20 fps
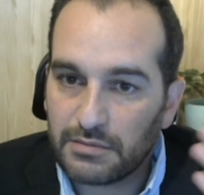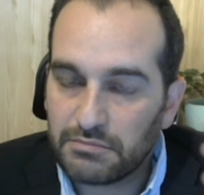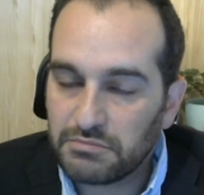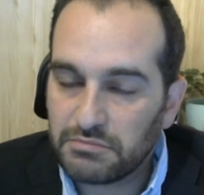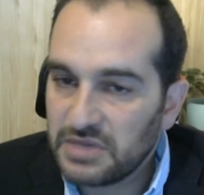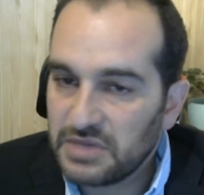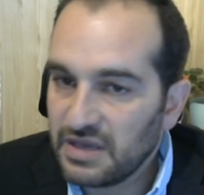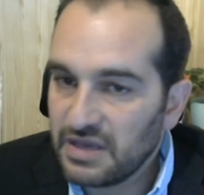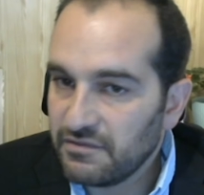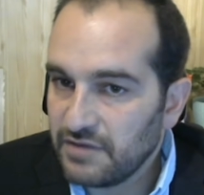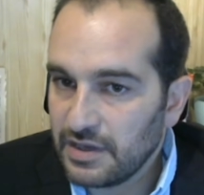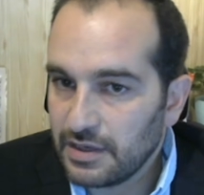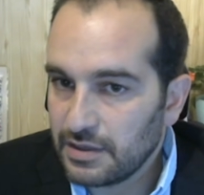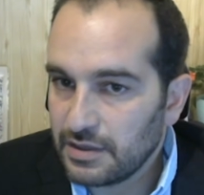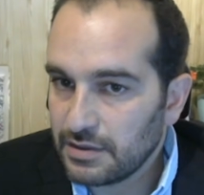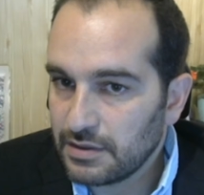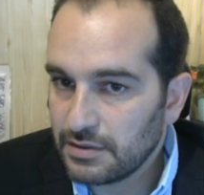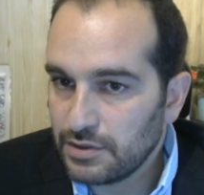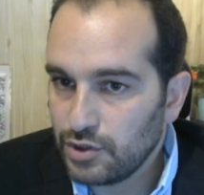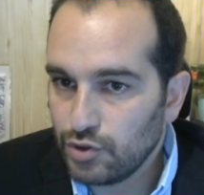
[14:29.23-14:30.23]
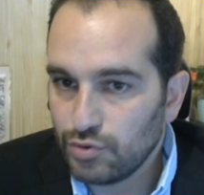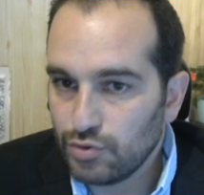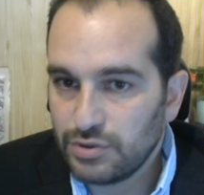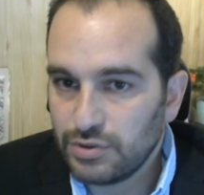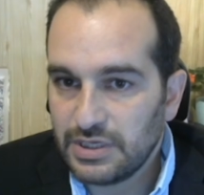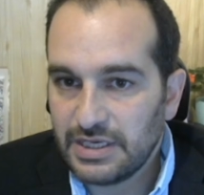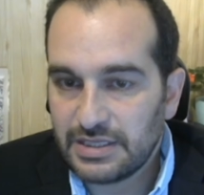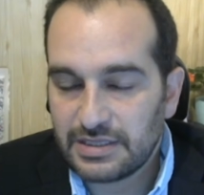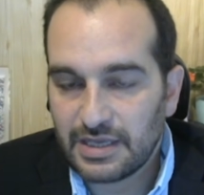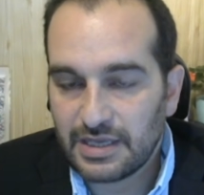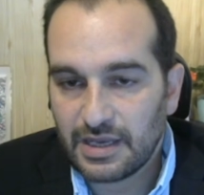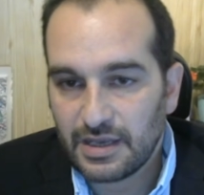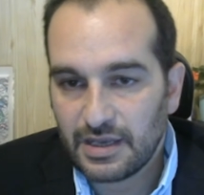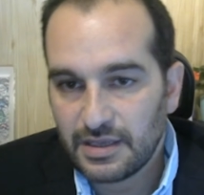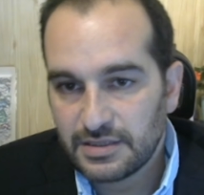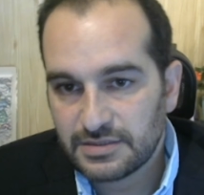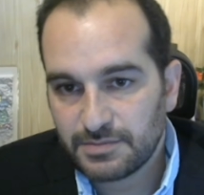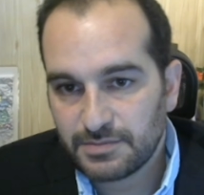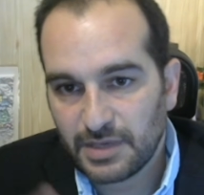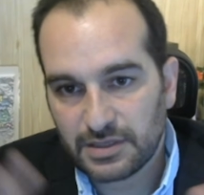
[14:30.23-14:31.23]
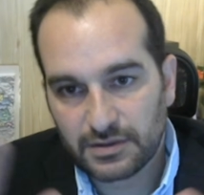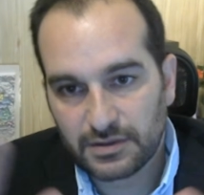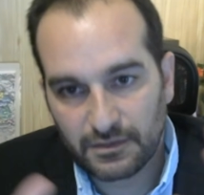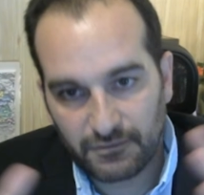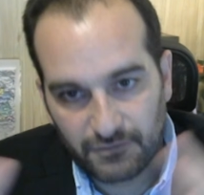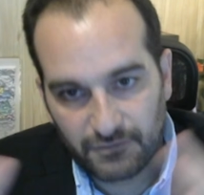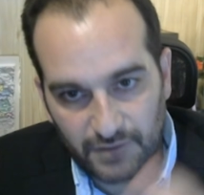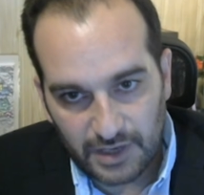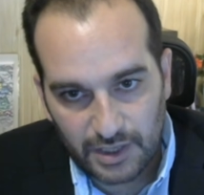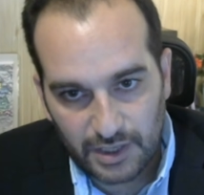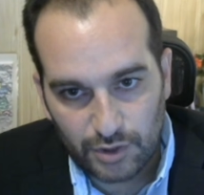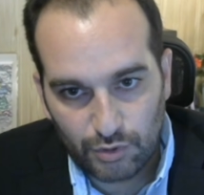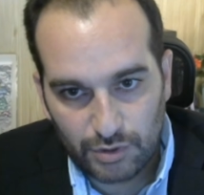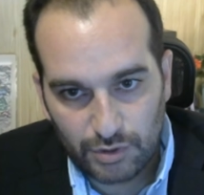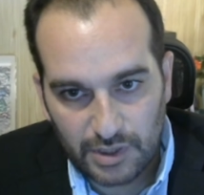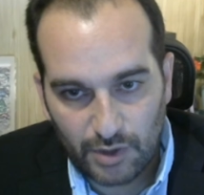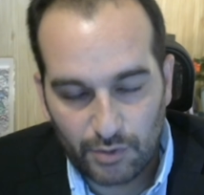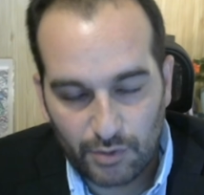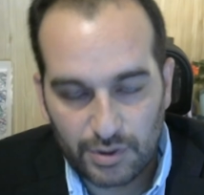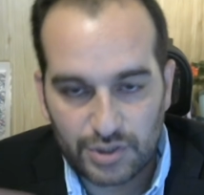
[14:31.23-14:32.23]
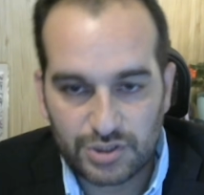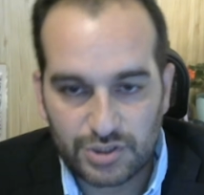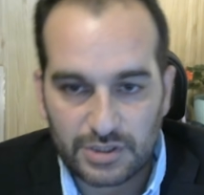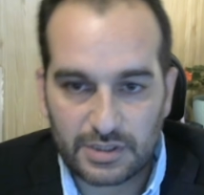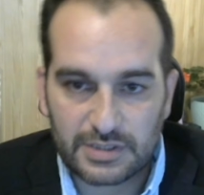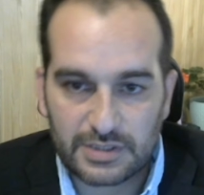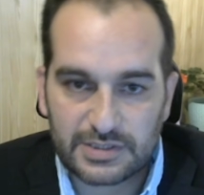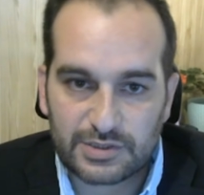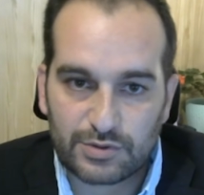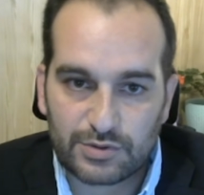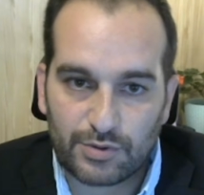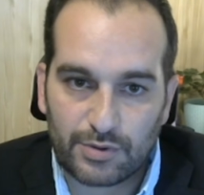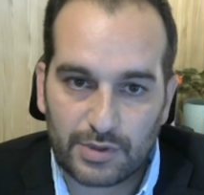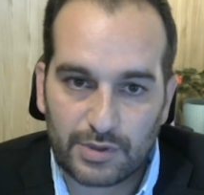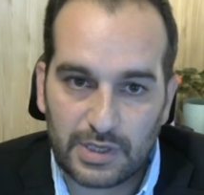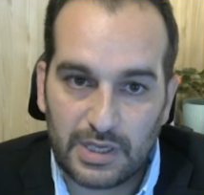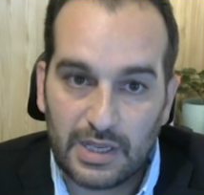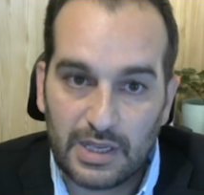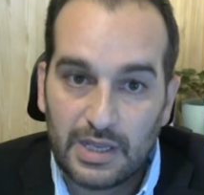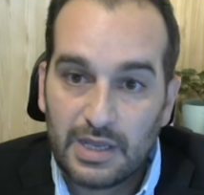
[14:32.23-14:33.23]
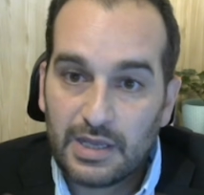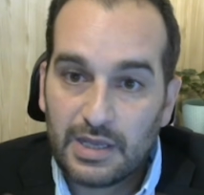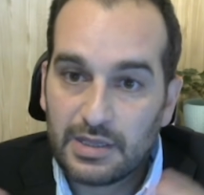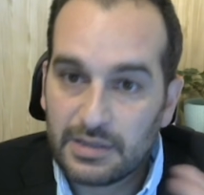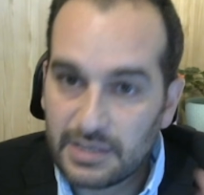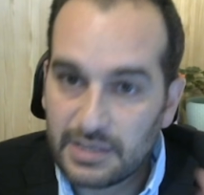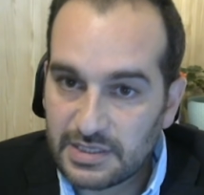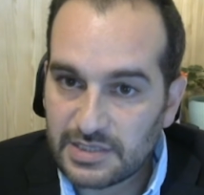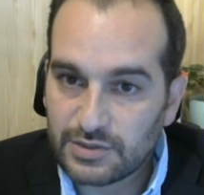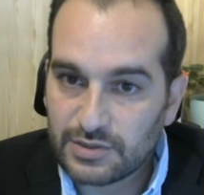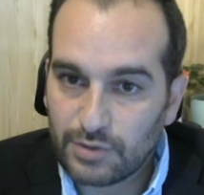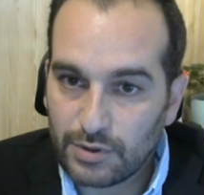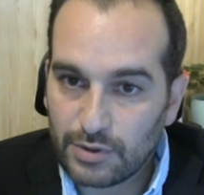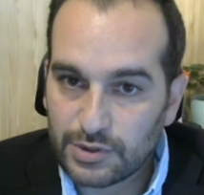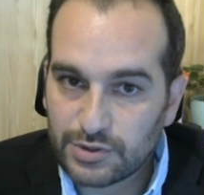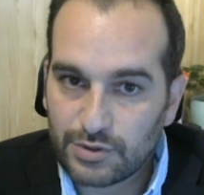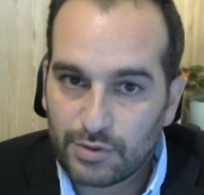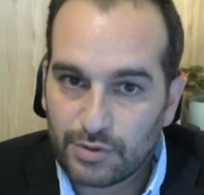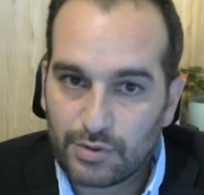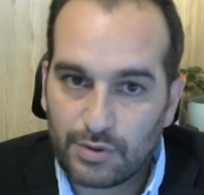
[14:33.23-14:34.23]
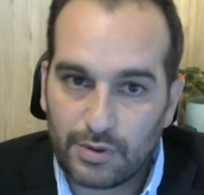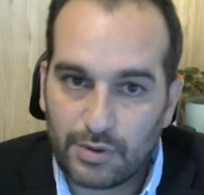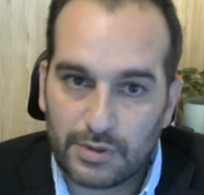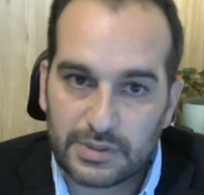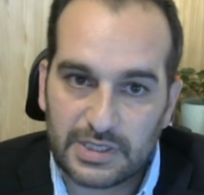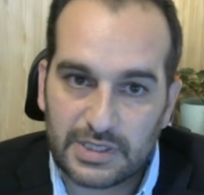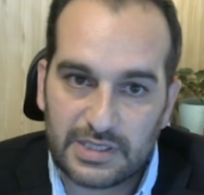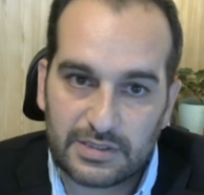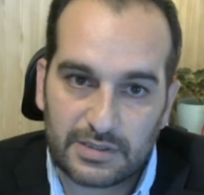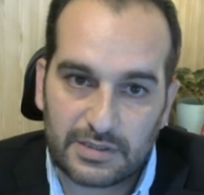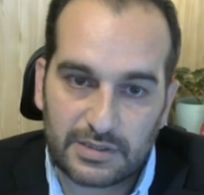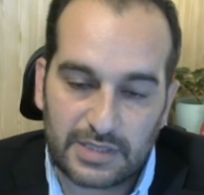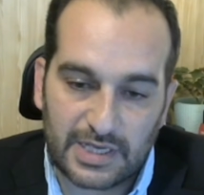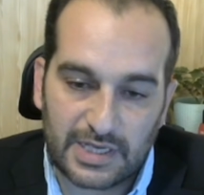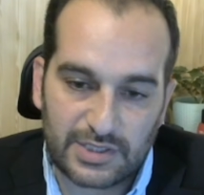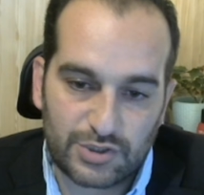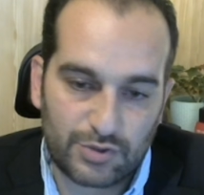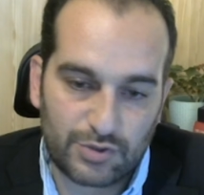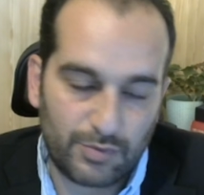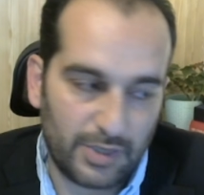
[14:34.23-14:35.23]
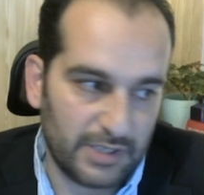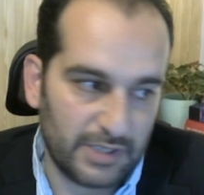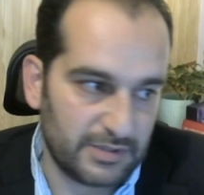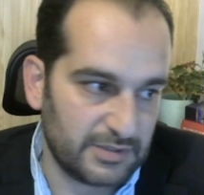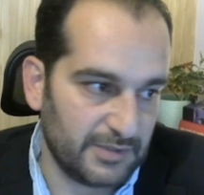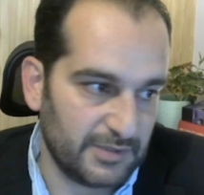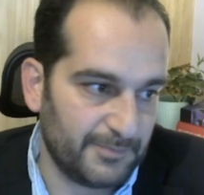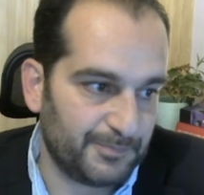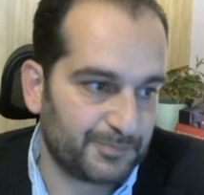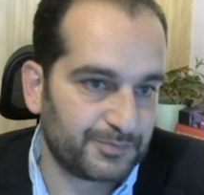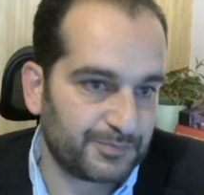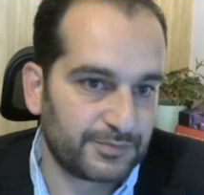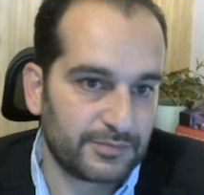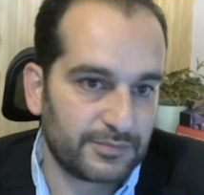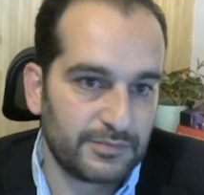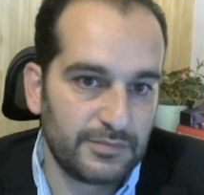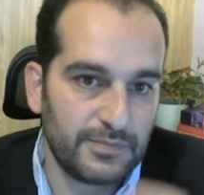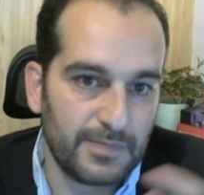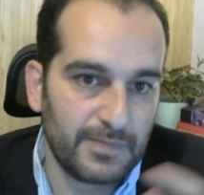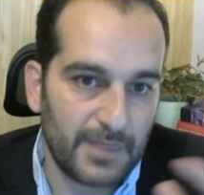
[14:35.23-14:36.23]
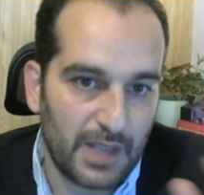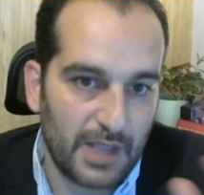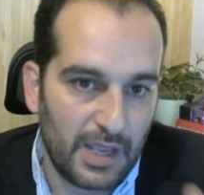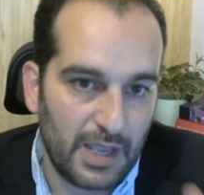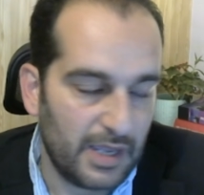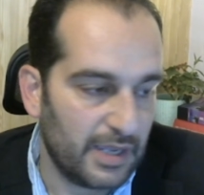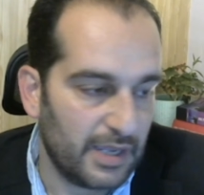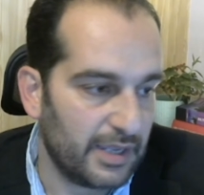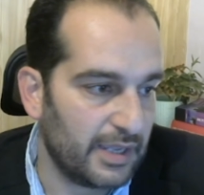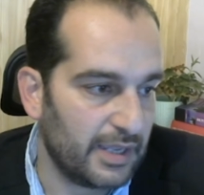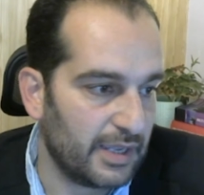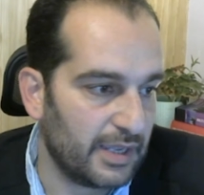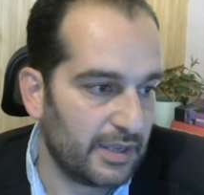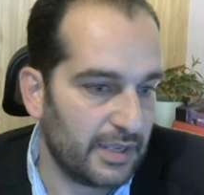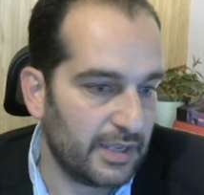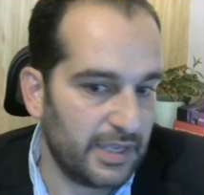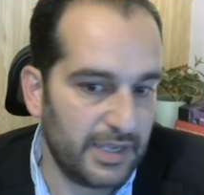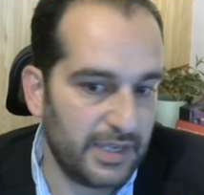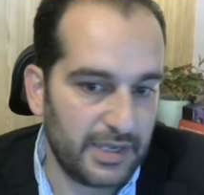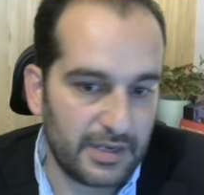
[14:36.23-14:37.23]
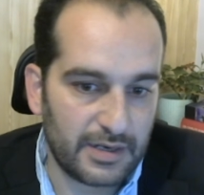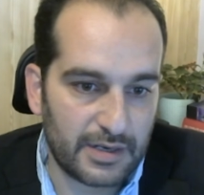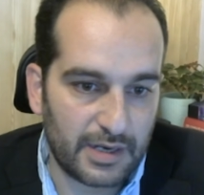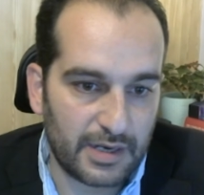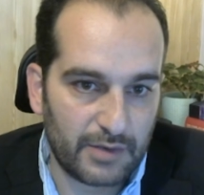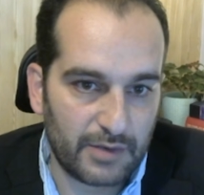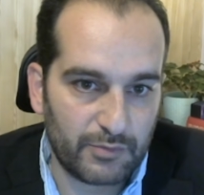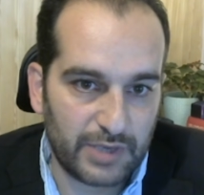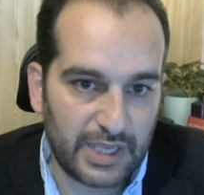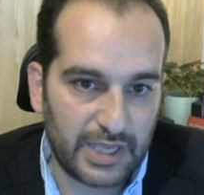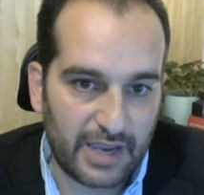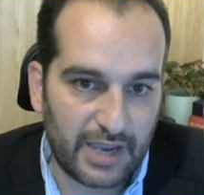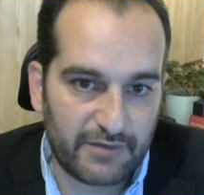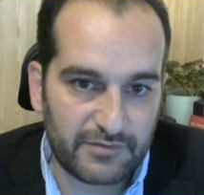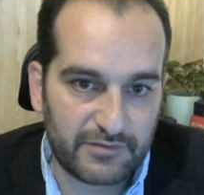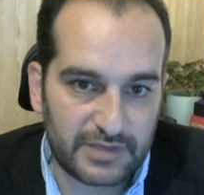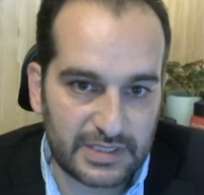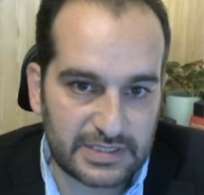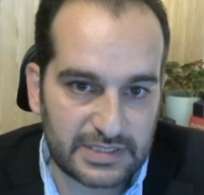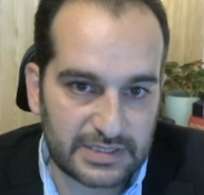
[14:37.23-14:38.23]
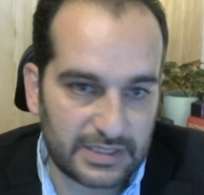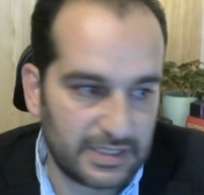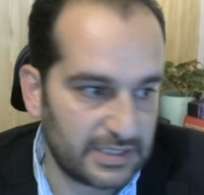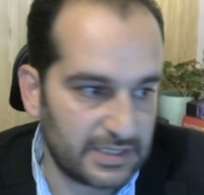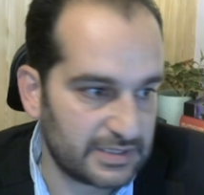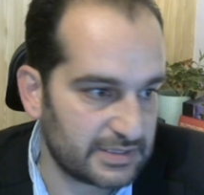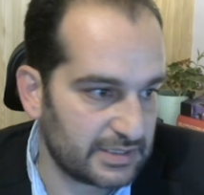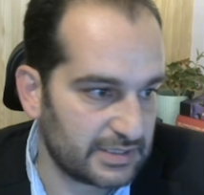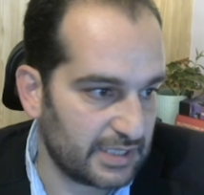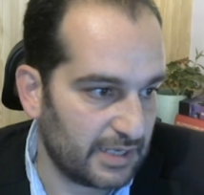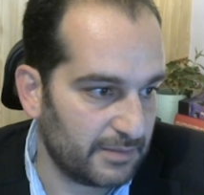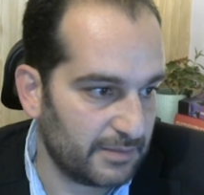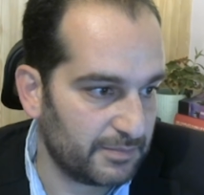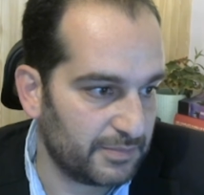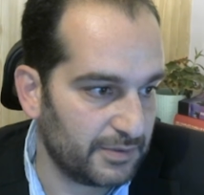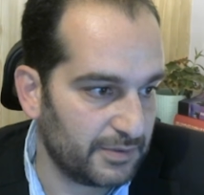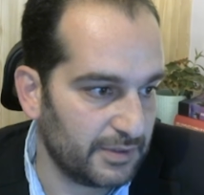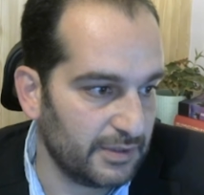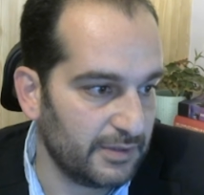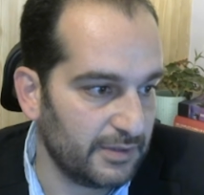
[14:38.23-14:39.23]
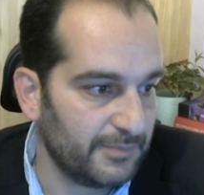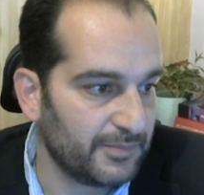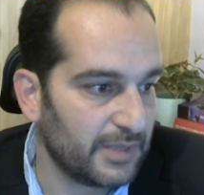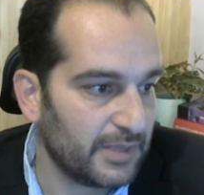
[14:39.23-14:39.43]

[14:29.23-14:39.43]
giving new details but referring to the original story. This is also called intertextuality. Here we have this example,